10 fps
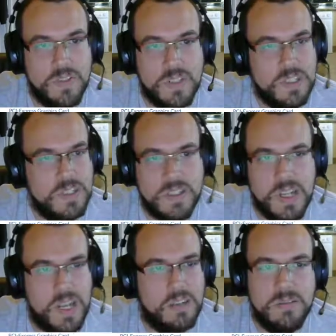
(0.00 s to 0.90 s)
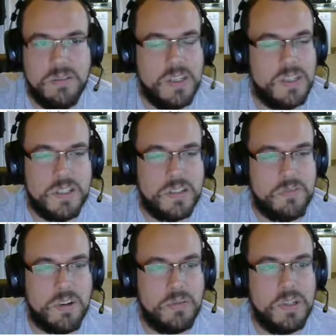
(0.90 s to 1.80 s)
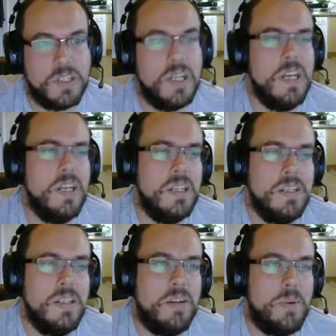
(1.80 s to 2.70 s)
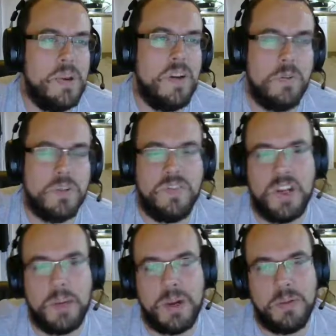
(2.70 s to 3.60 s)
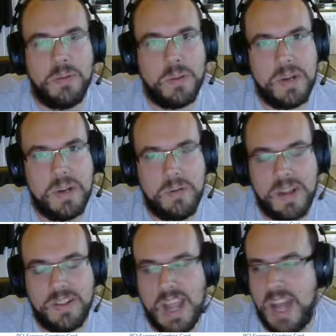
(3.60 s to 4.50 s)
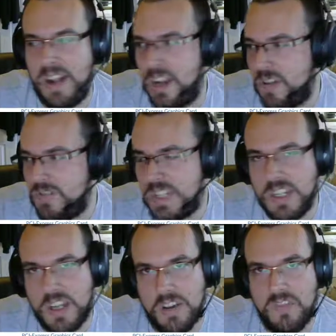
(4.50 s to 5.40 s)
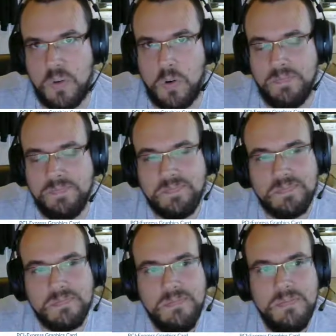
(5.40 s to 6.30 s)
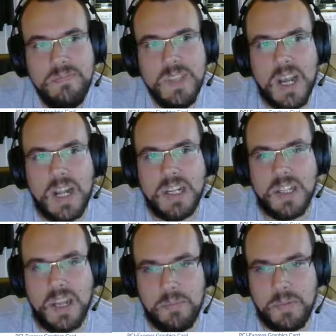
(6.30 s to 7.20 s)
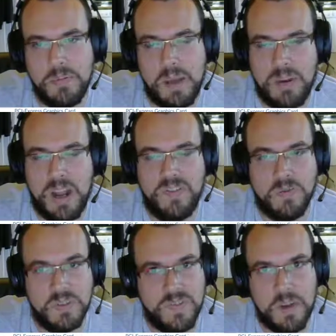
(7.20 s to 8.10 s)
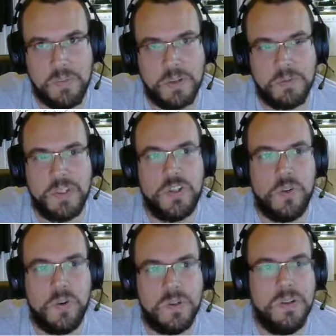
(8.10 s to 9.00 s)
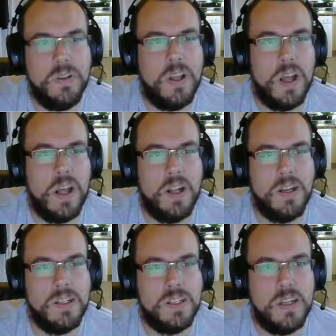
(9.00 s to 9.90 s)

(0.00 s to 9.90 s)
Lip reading: It's just great because when you also think about it, we're at the end now of DDR4, and that platform is very much matured, and